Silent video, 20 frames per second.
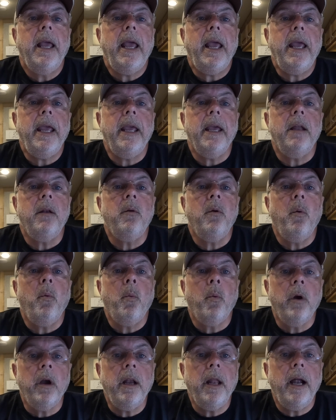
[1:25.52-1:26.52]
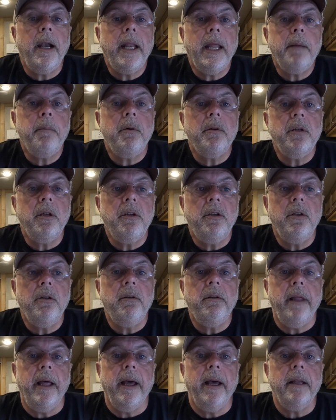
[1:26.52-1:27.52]
and we're not able to do
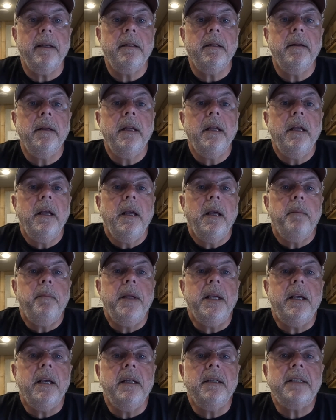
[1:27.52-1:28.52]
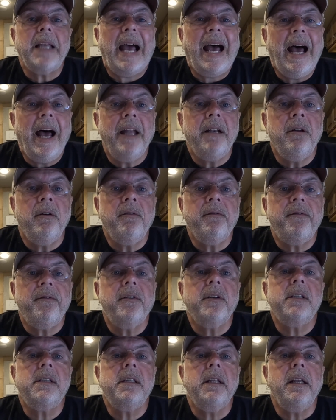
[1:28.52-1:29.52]
that because I don't
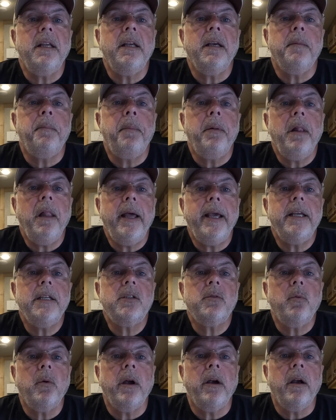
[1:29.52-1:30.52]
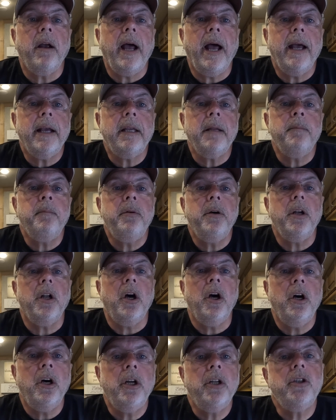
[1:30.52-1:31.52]
foresee a place where I can put
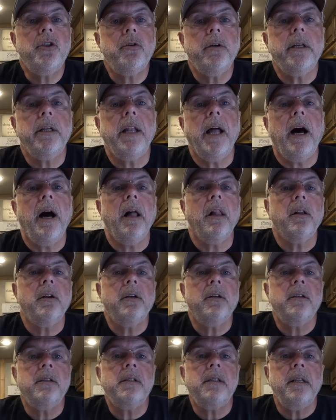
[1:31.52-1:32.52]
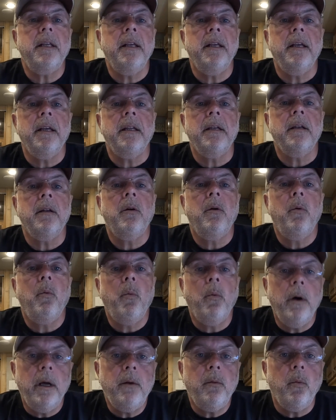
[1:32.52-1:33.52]
$100 in
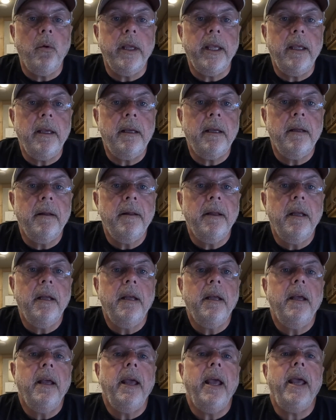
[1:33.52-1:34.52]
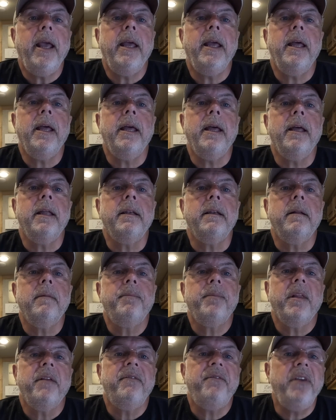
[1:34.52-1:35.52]
one week and
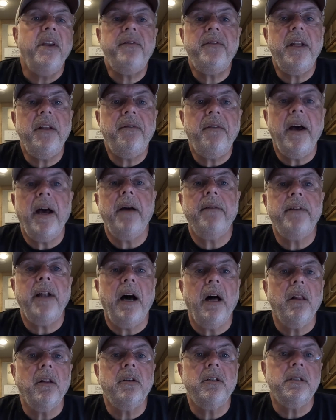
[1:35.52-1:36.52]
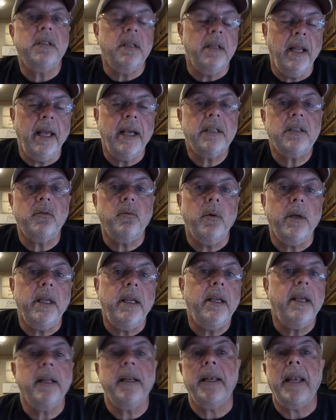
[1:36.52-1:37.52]
$55 the next
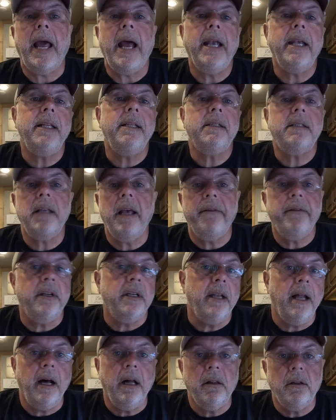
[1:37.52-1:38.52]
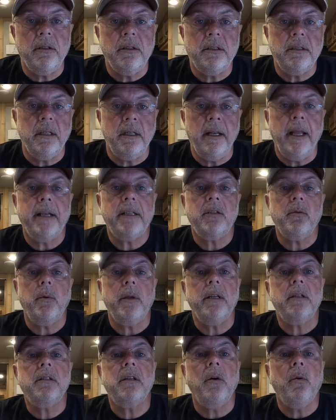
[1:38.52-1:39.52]
week and $97 the next
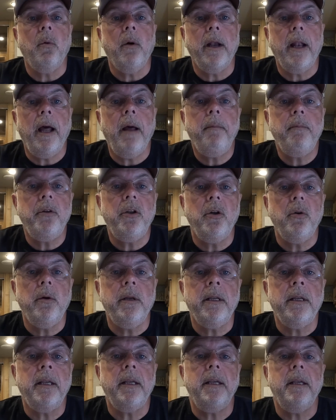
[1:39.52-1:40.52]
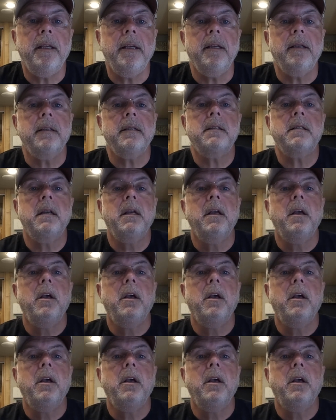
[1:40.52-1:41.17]
week. So what I'm doing is